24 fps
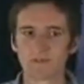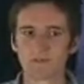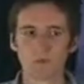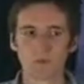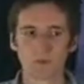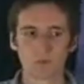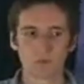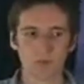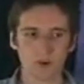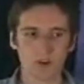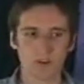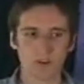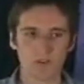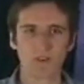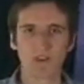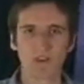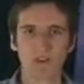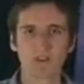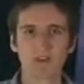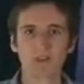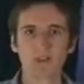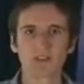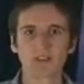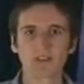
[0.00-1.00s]
What if they
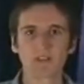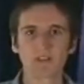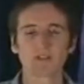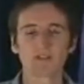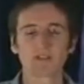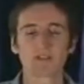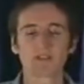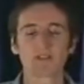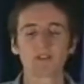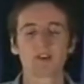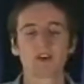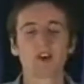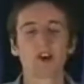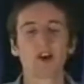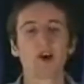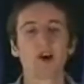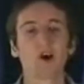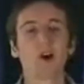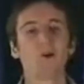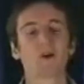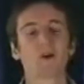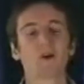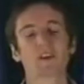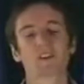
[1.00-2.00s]
notice?
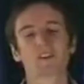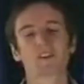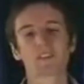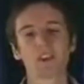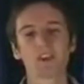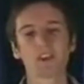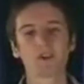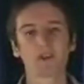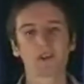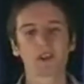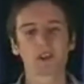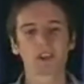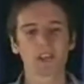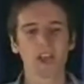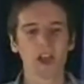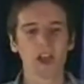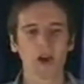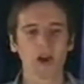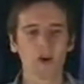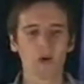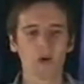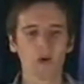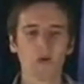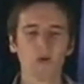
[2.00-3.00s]
Well, I can tell you right
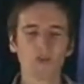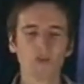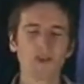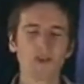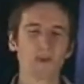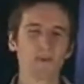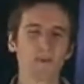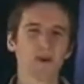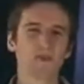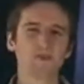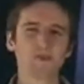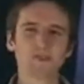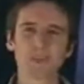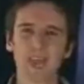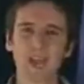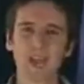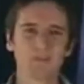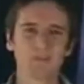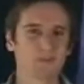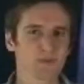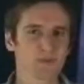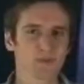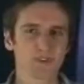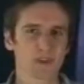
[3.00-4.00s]
now, only about
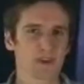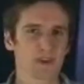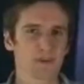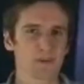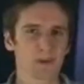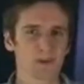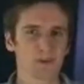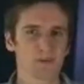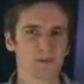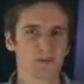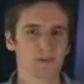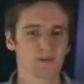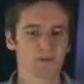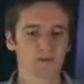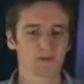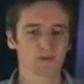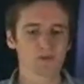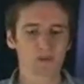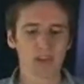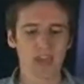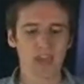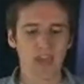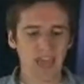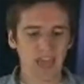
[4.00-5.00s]
10% of people
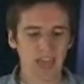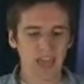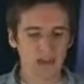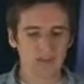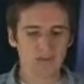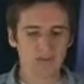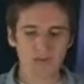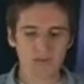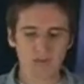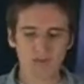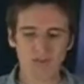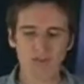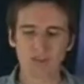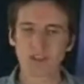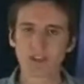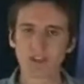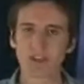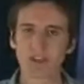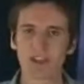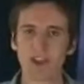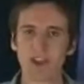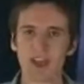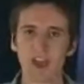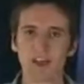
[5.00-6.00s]
would ever even think
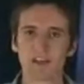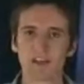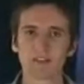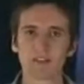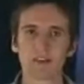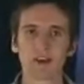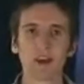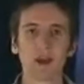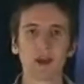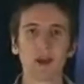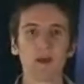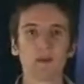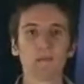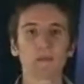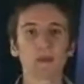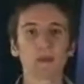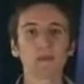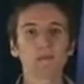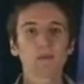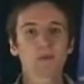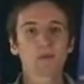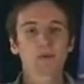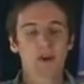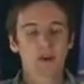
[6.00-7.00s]
to ask.
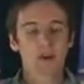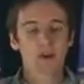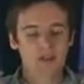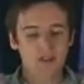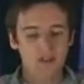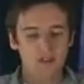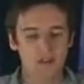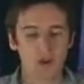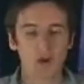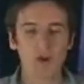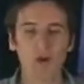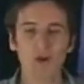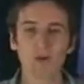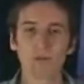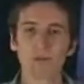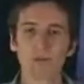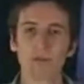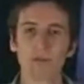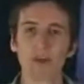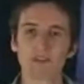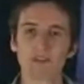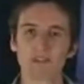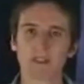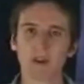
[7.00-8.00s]
People are so
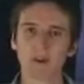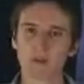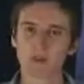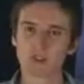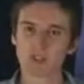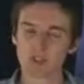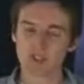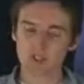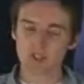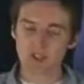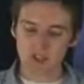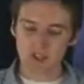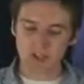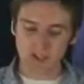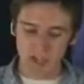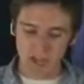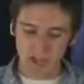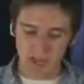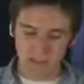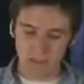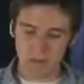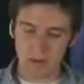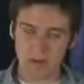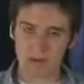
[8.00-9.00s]
amazed at what just
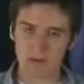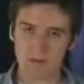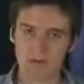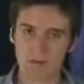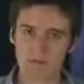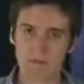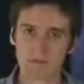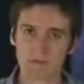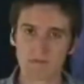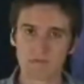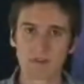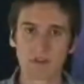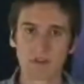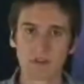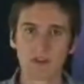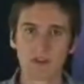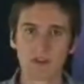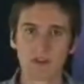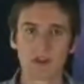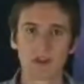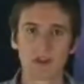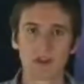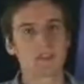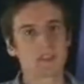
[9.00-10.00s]
happened
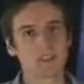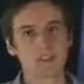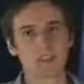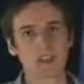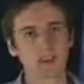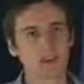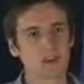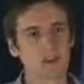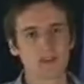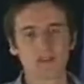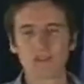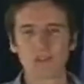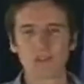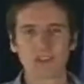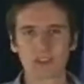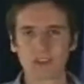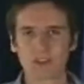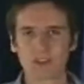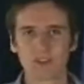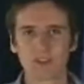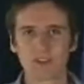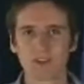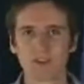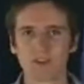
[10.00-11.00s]
that they don't even think
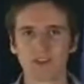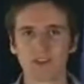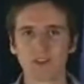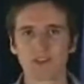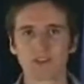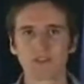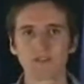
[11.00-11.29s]
to look.